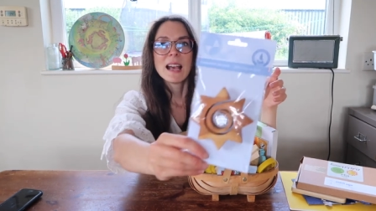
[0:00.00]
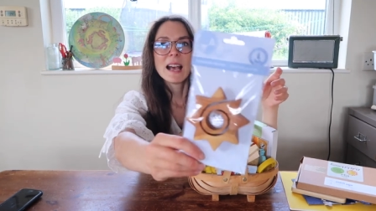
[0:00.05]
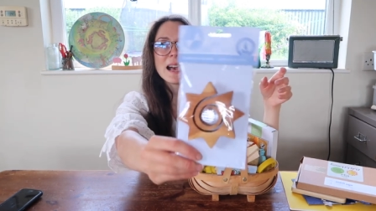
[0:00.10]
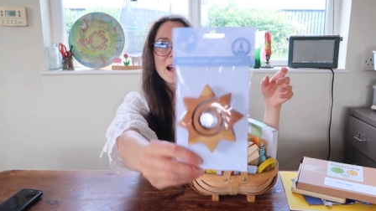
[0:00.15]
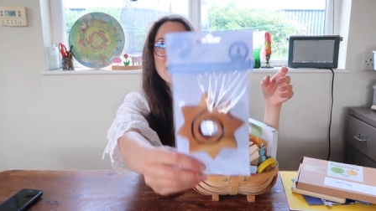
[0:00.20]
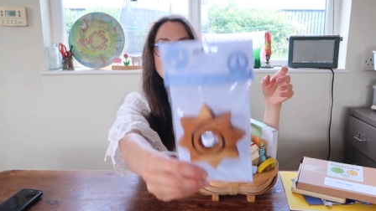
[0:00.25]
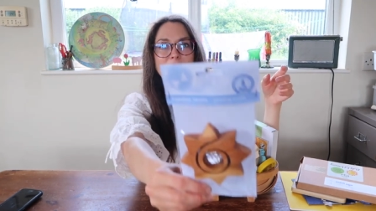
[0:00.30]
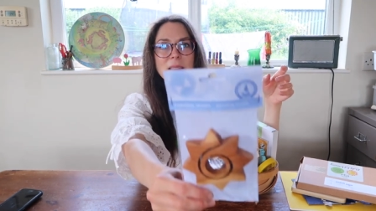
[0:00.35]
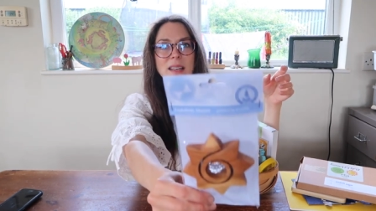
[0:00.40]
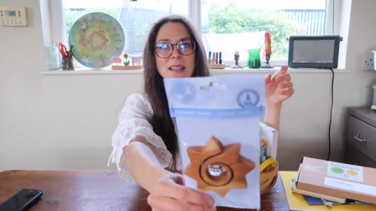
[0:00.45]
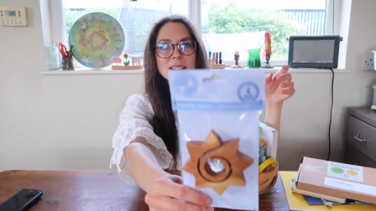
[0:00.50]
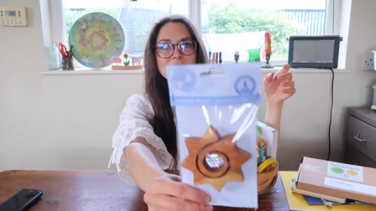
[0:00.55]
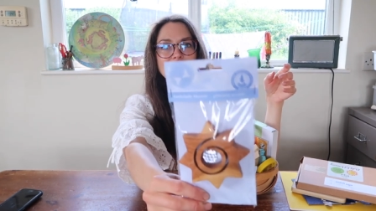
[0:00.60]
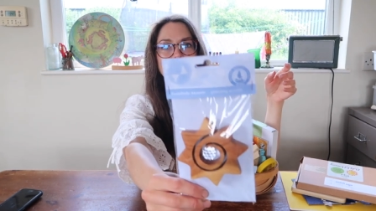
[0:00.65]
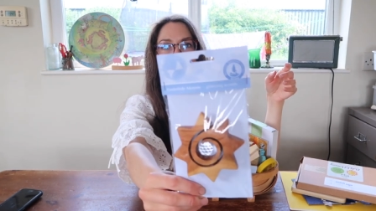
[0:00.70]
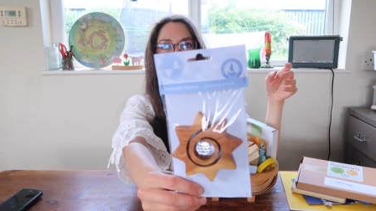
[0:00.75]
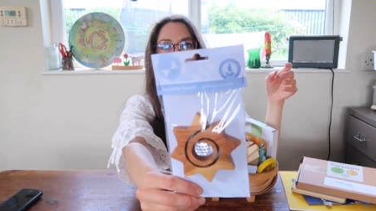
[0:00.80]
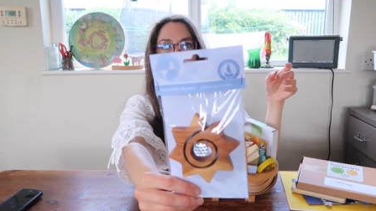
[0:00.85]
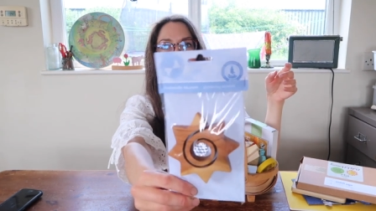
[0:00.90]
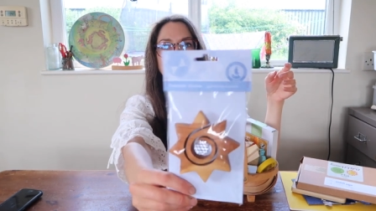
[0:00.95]
um, and it's
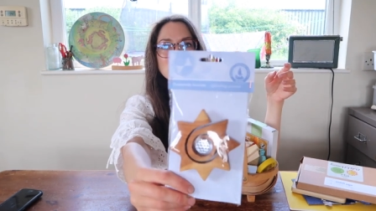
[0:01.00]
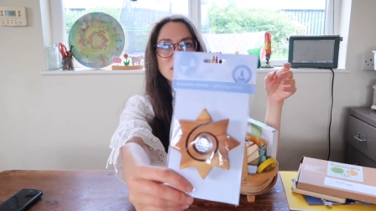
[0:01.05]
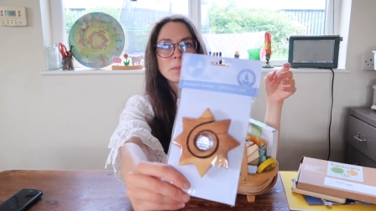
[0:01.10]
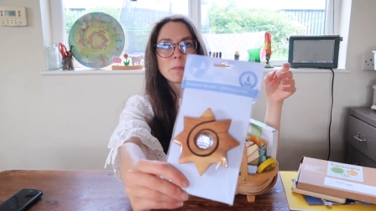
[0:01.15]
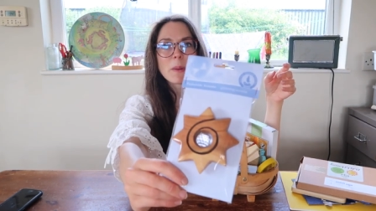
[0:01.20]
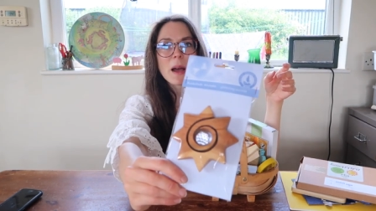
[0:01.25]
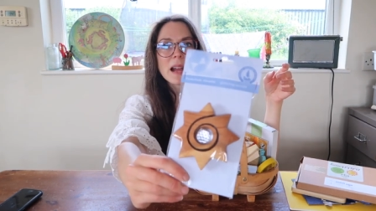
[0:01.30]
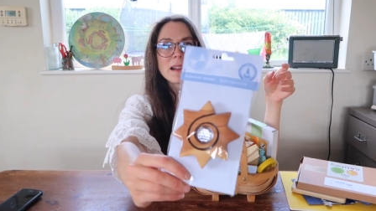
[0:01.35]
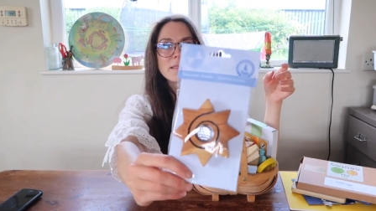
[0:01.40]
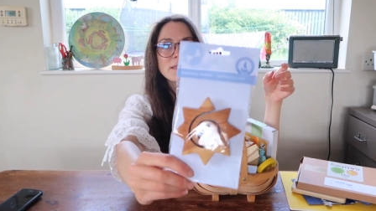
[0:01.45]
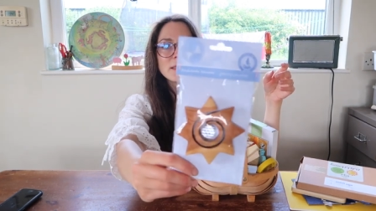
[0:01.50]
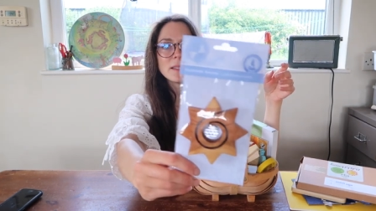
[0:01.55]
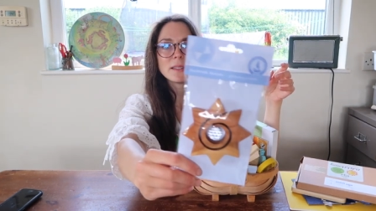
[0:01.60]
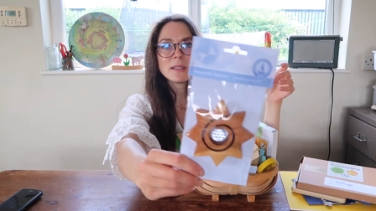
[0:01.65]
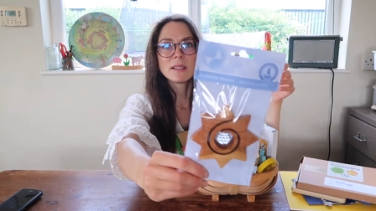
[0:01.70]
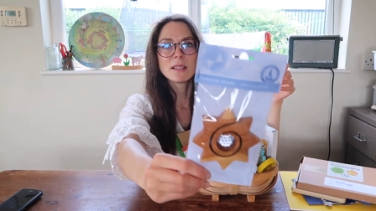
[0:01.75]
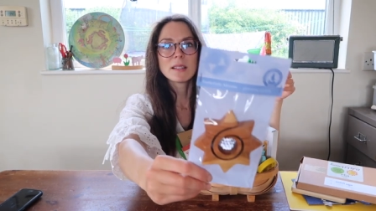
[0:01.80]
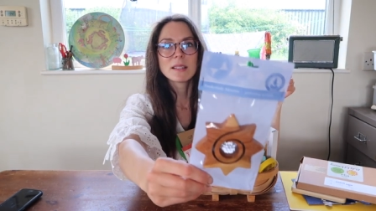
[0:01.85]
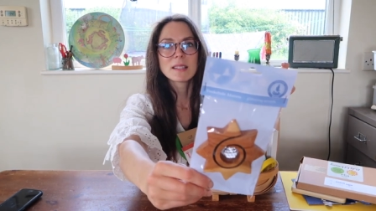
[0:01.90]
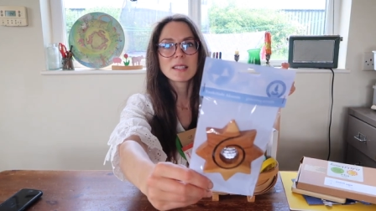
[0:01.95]
a sort of
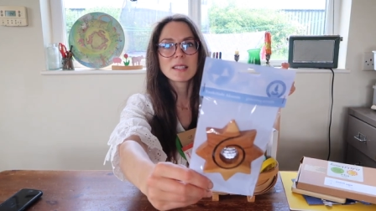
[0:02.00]
spiral